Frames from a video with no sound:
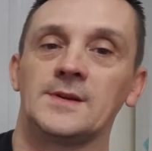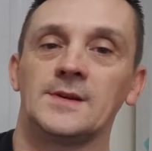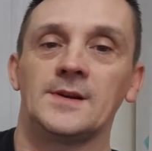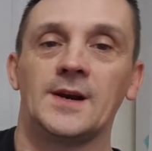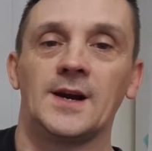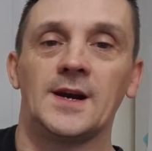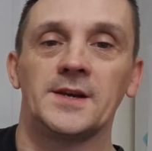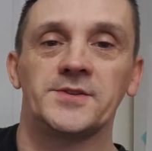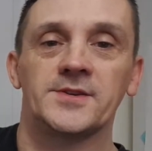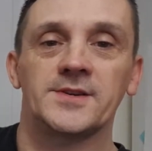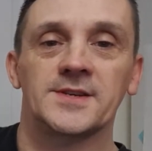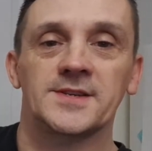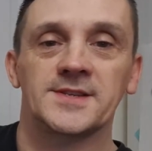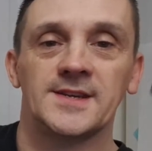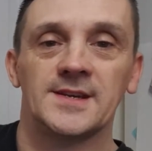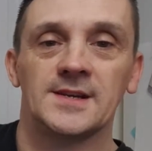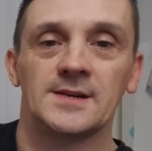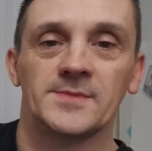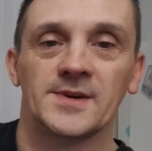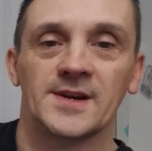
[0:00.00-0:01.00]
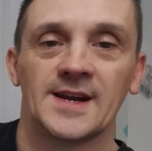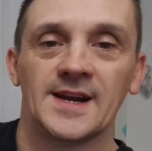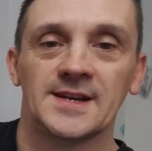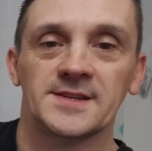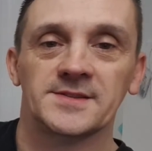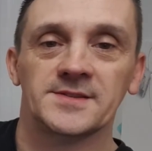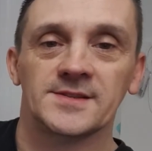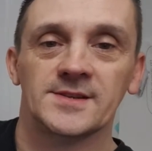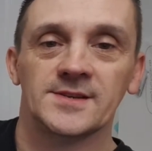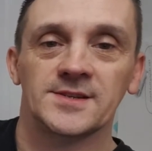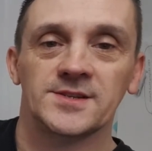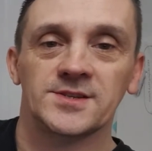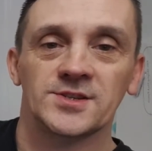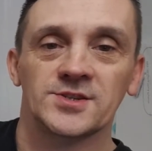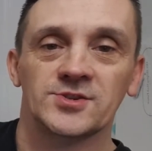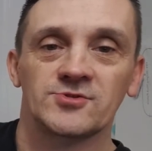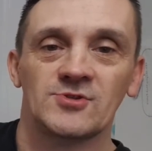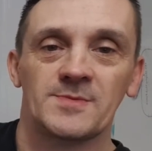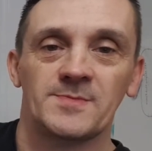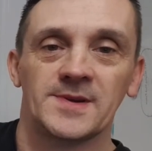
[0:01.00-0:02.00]
As you can see on my hand, look, it's
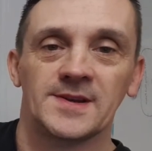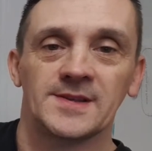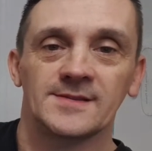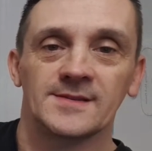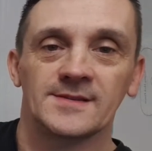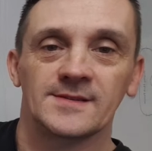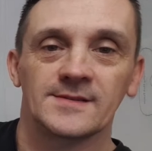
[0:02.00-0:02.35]
just dripping.